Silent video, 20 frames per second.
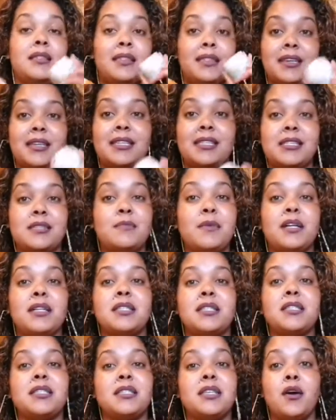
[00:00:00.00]
This
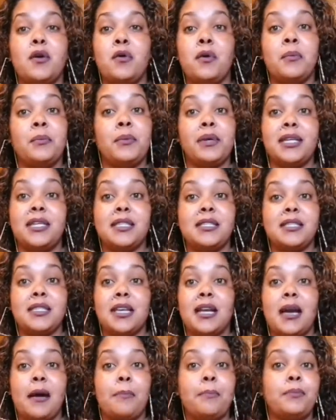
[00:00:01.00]
smells so
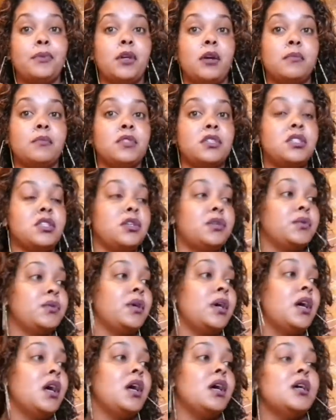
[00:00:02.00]
amazing, I promise you.
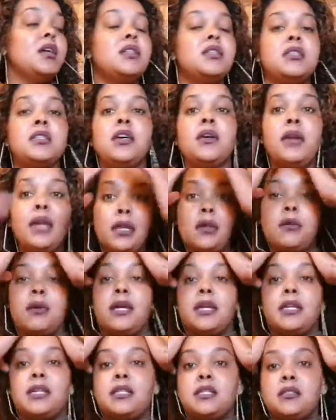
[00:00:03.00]
So
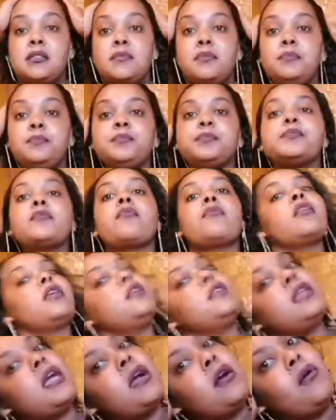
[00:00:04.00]
anyways,
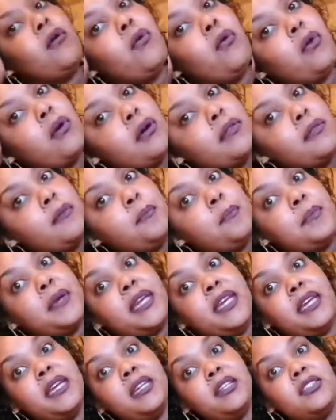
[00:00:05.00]
take a walk on the
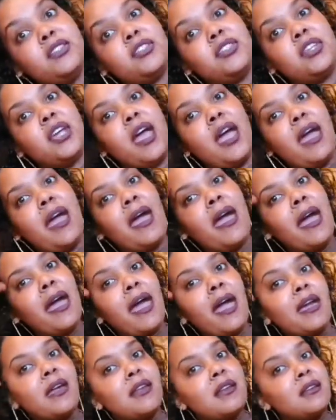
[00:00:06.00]
beach,
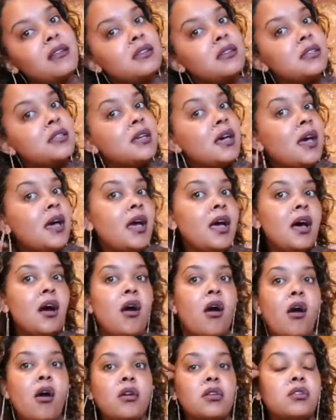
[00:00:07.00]
and
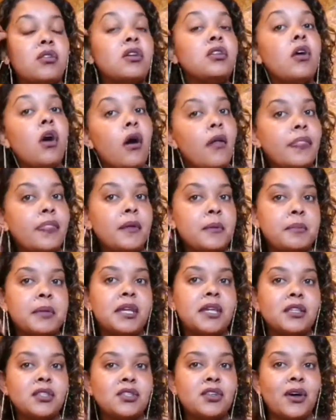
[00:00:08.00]
not on the
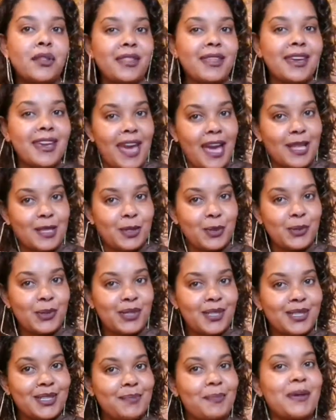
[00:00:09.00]
beach, on the
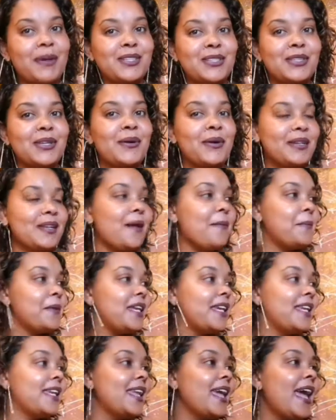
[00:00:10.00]
catwalk, but you know what I
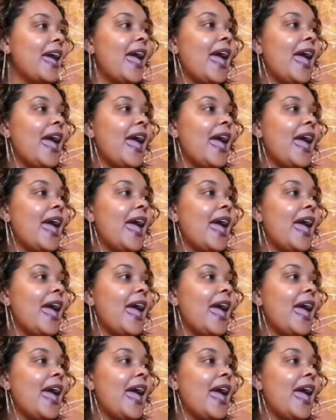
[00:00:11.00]
mean.